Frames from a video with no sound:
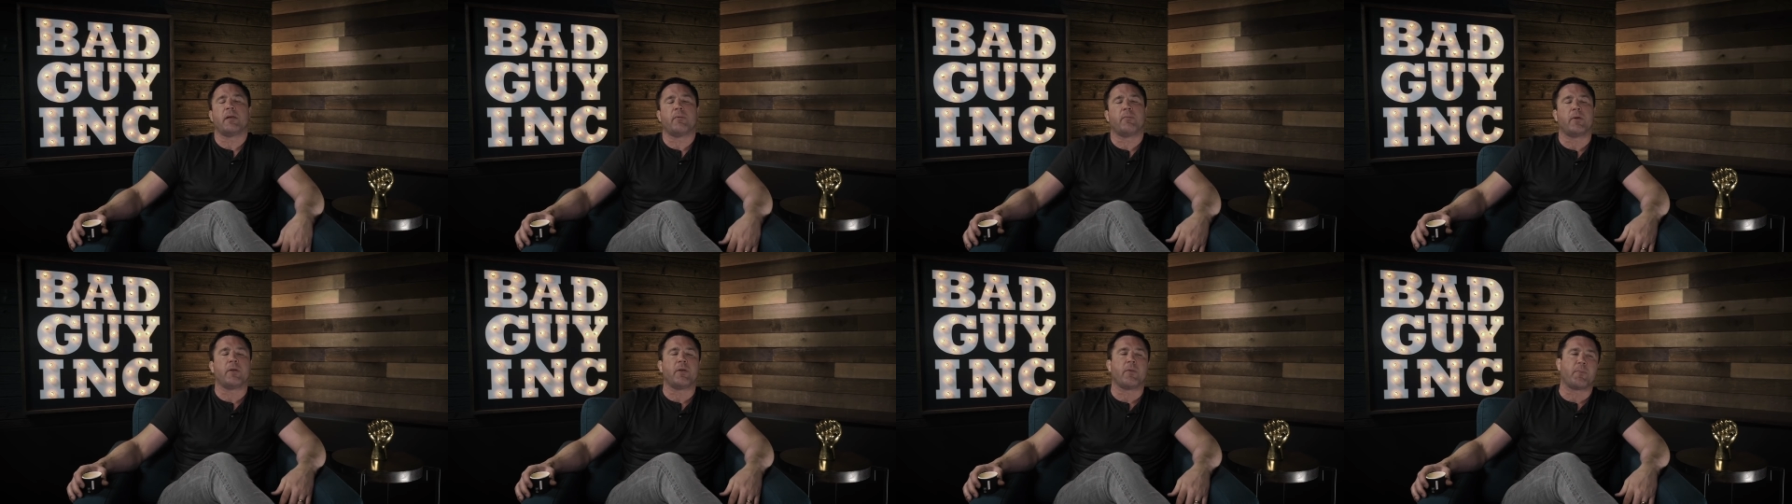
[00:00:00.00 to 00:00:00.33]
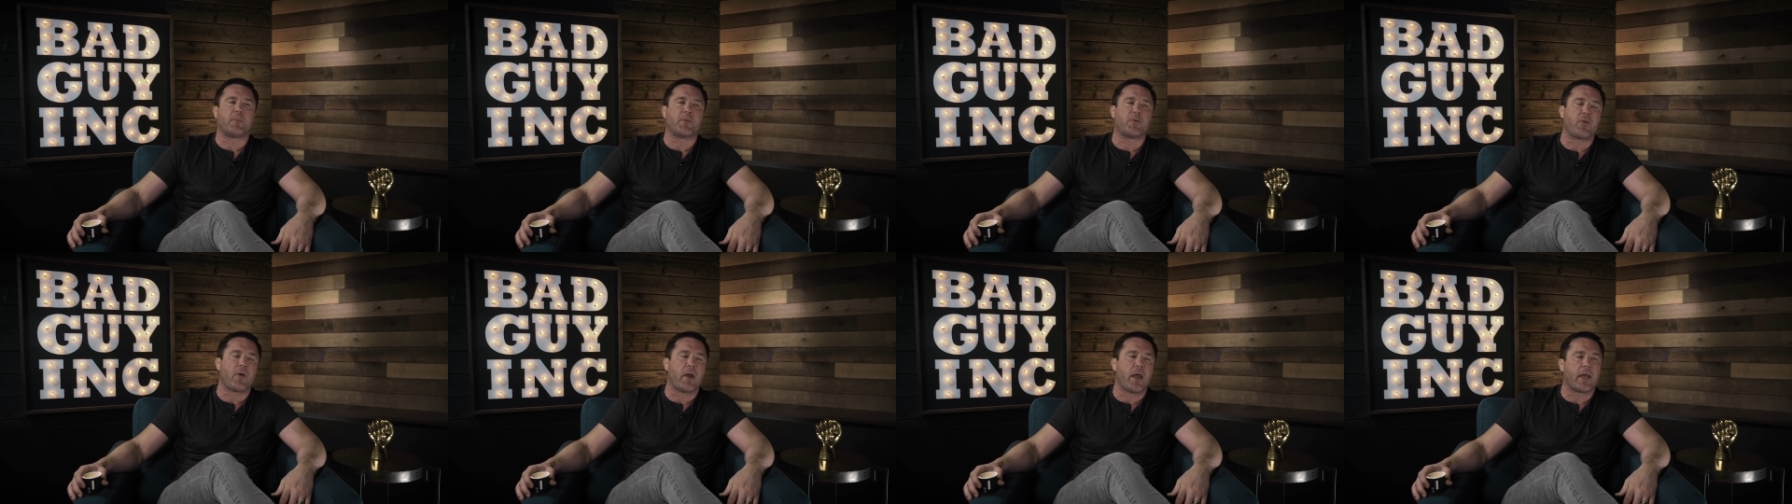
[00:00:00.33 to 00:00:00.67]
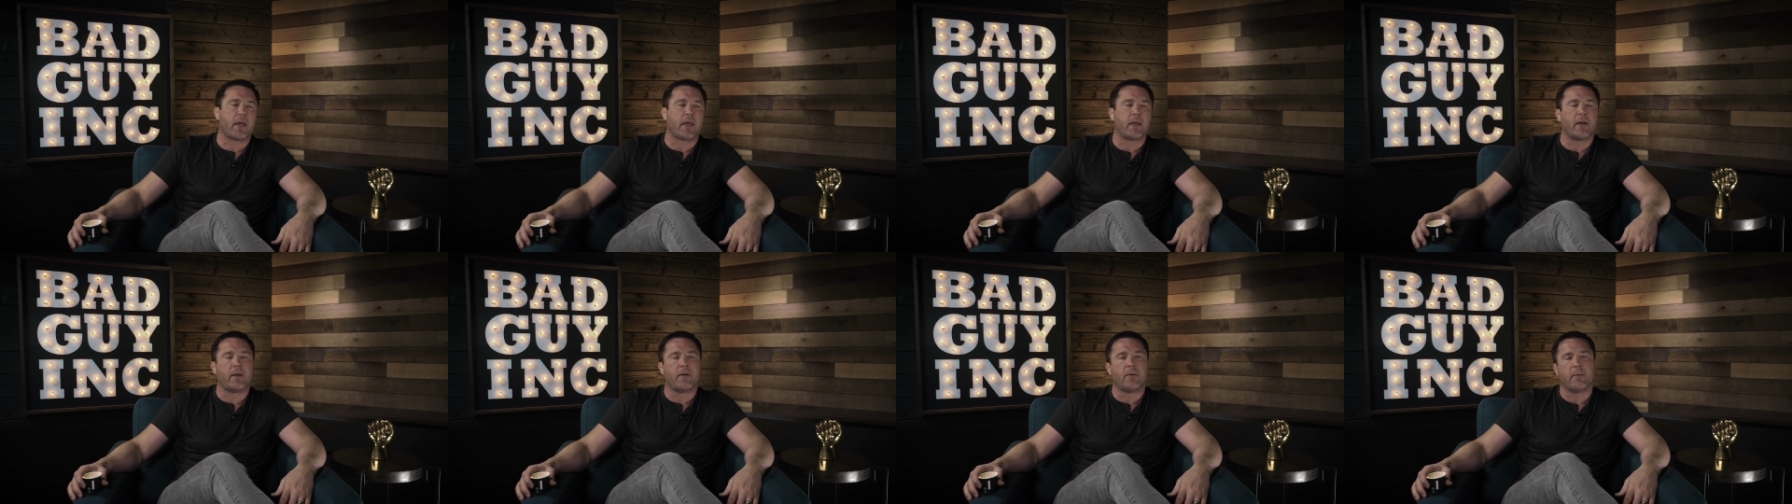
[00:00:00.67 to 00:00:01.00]
And when you're
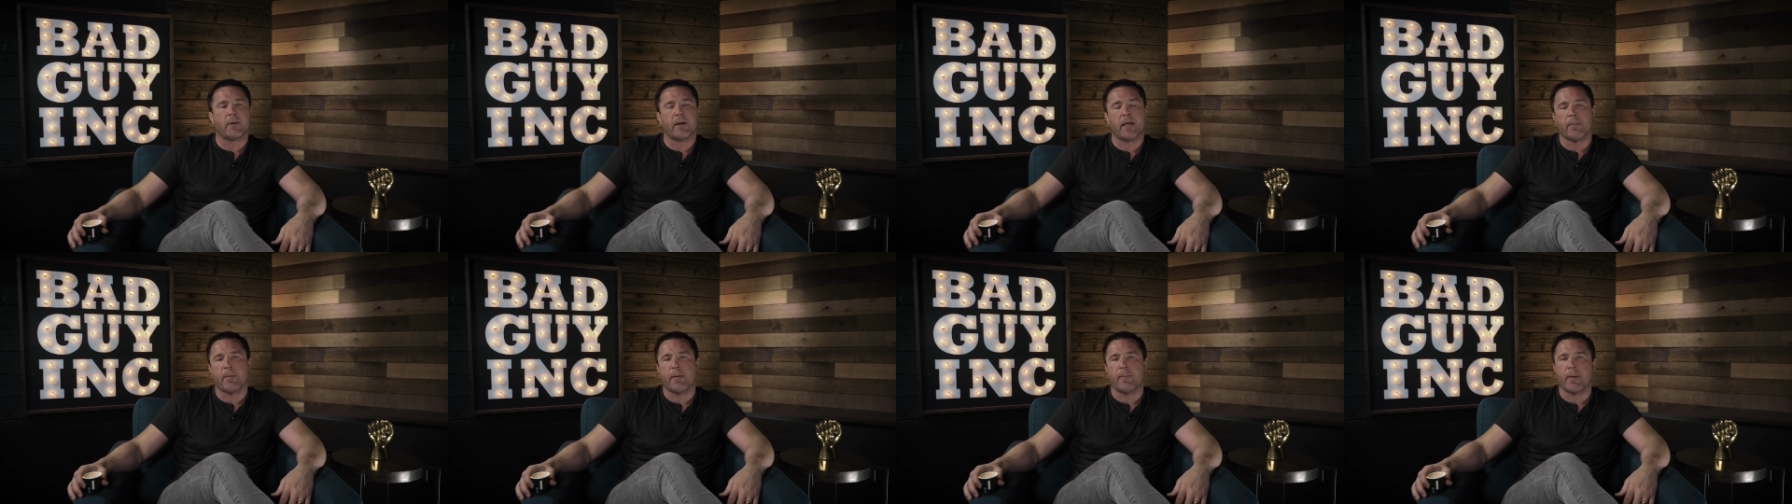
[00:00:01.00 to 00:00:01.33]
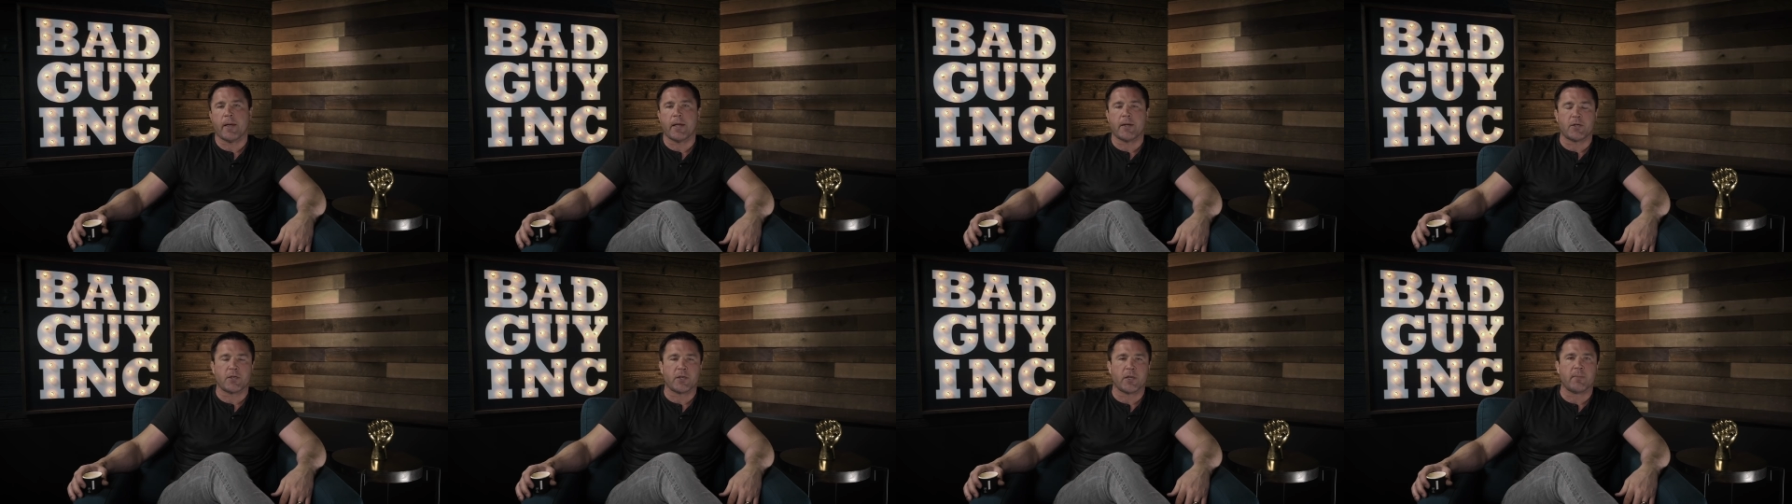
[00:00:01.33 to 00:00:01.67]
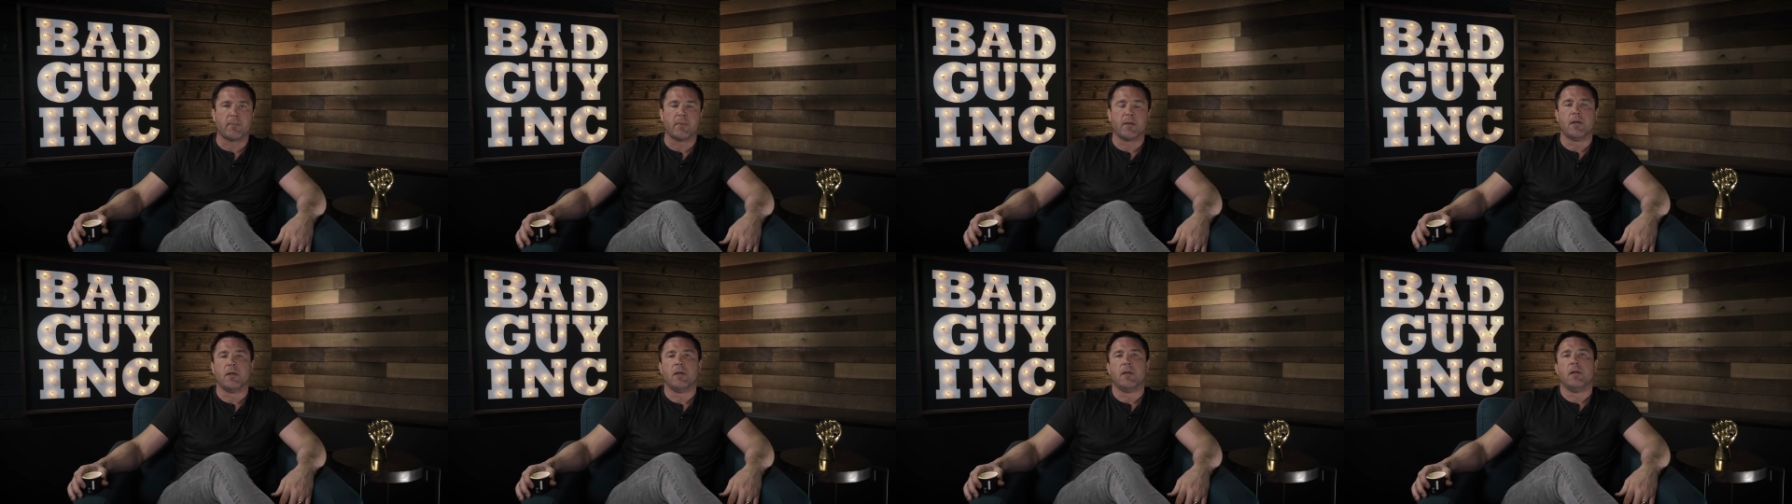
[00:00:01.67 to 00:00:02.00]
dragging into an MMA gym,